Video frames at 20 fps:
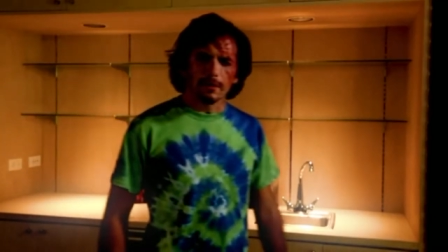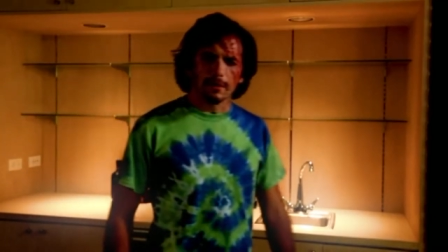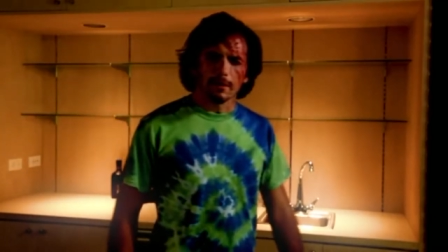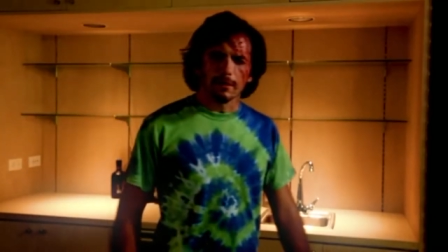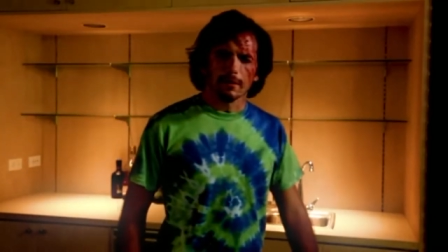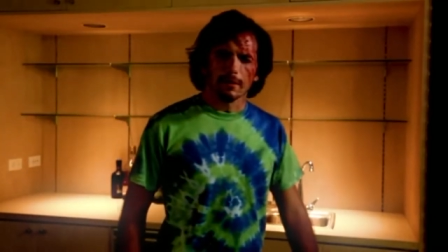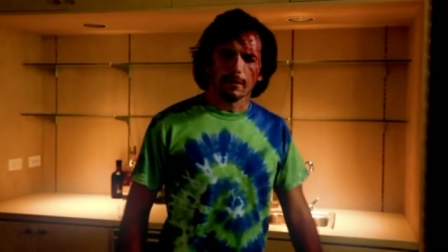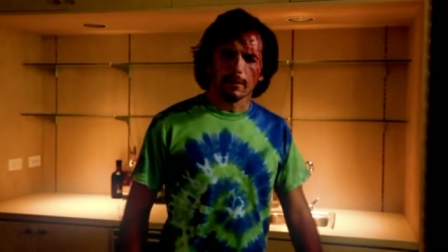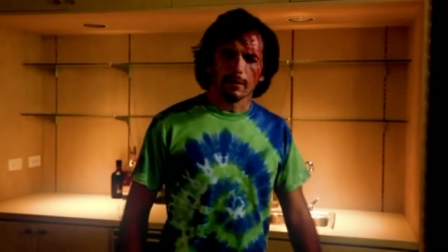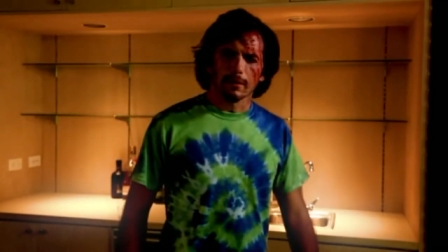Uh,
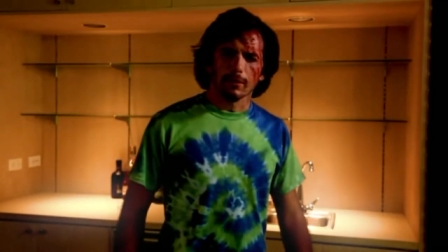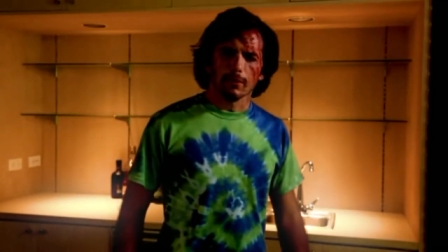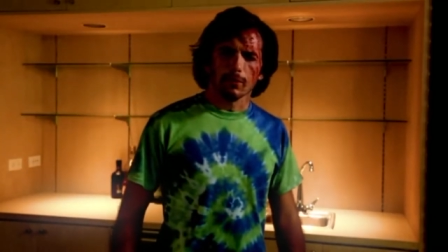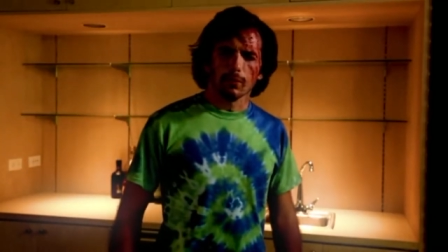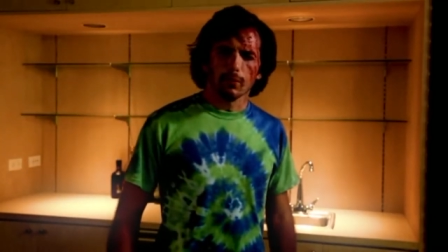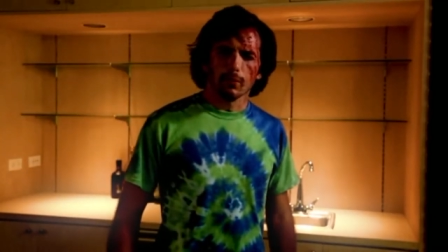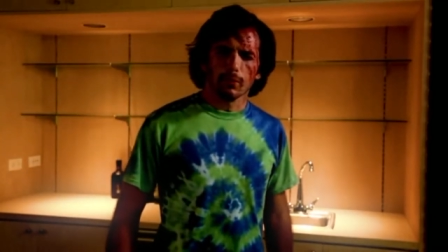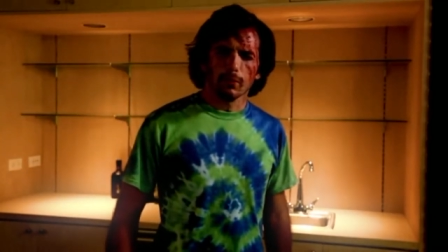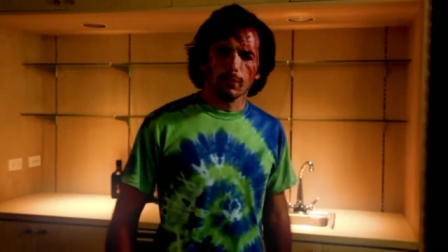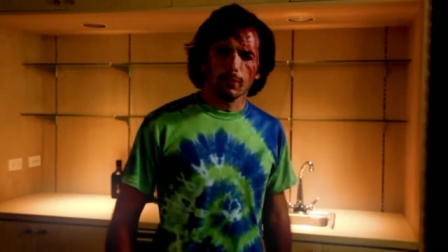
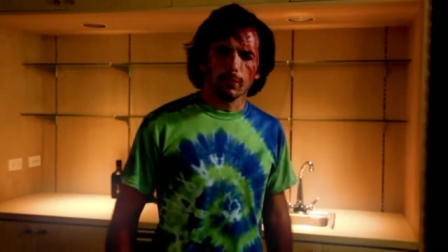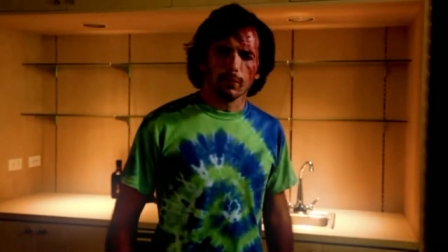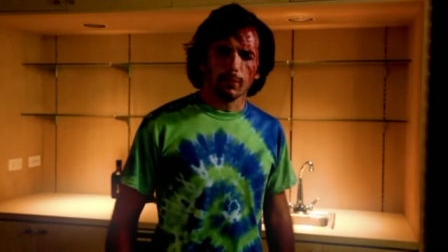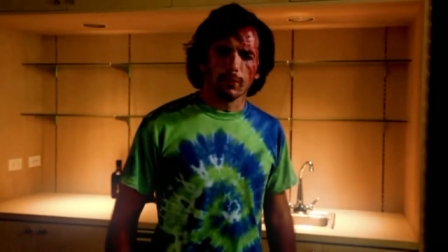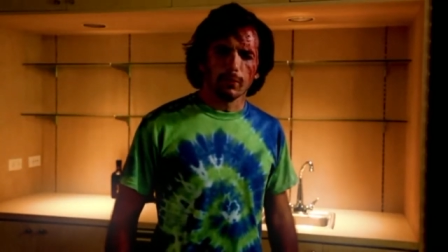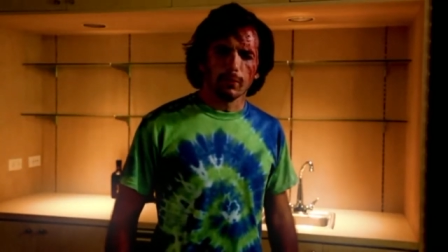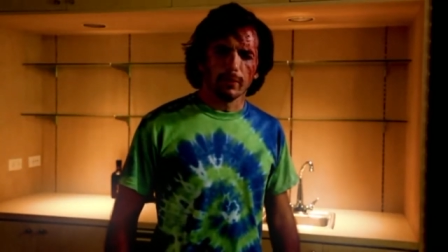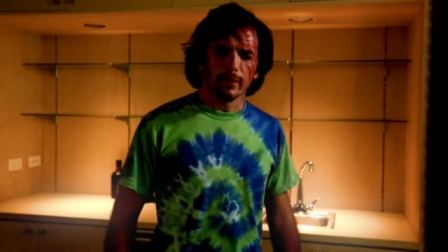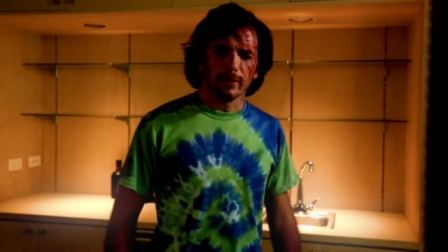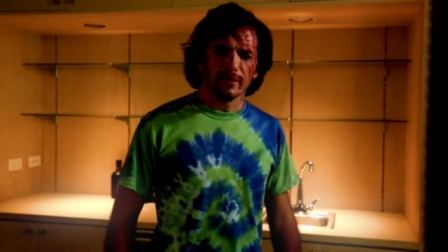
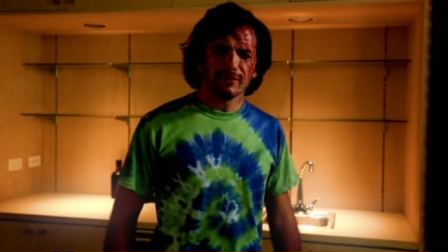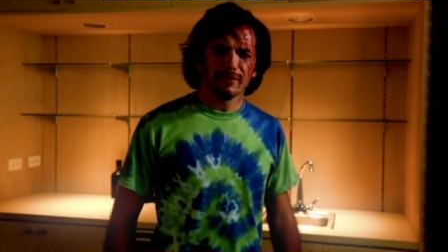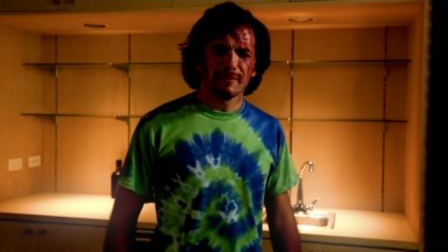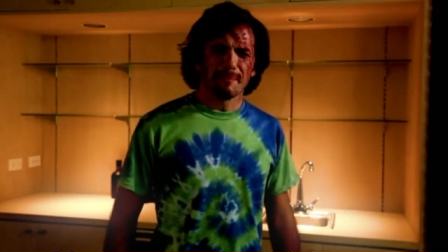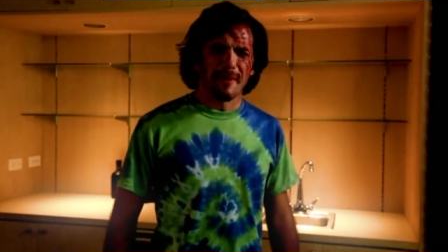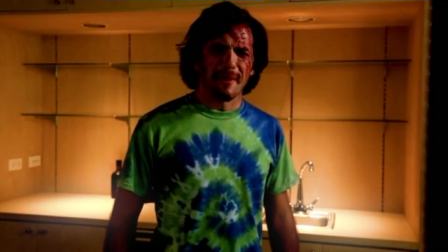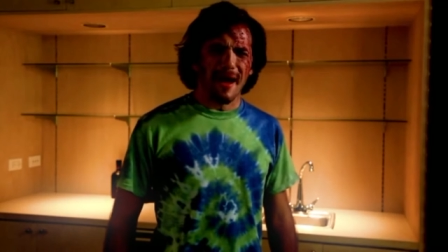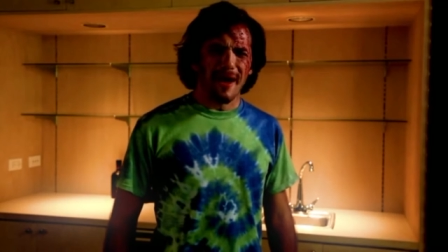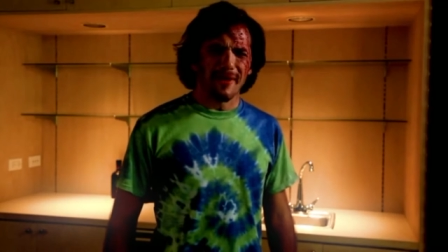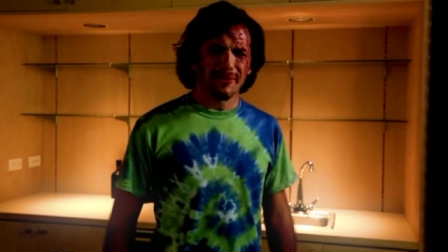
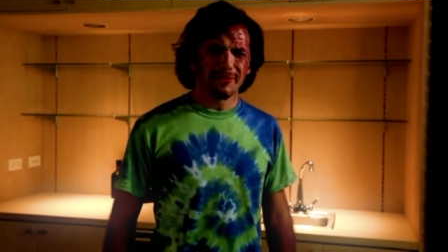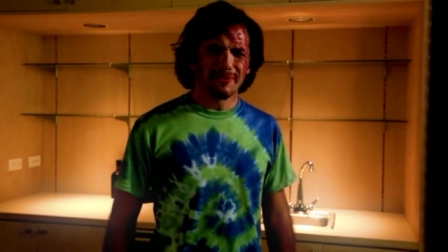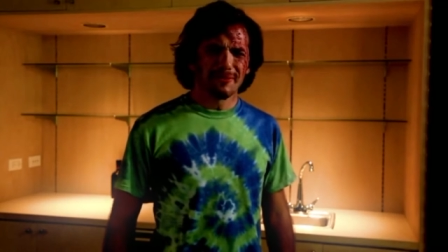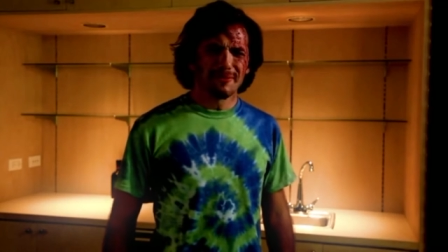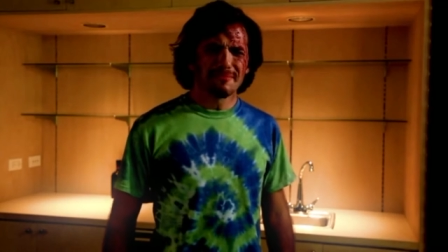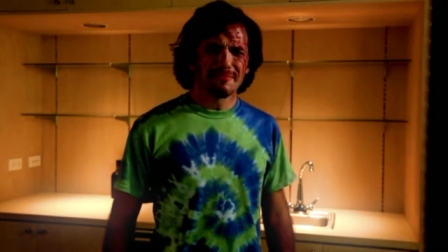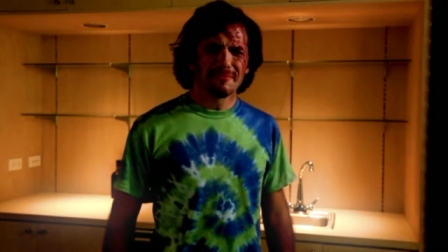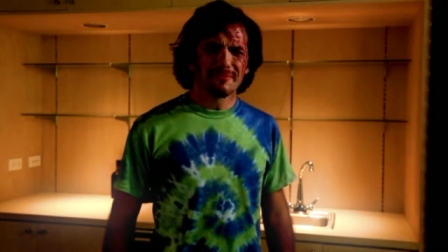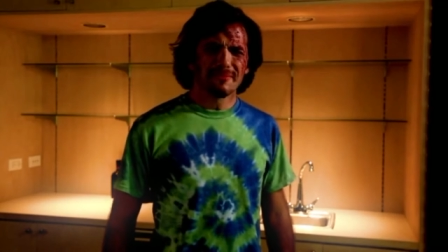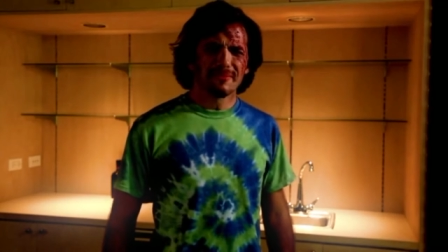where's the
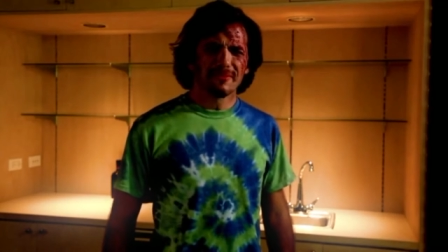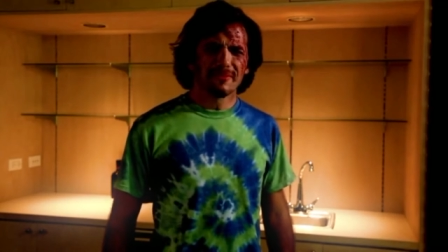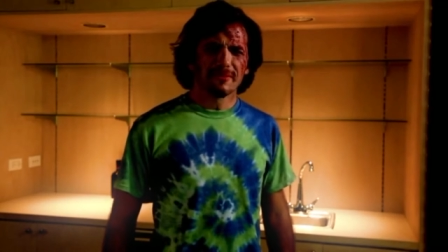bathroom?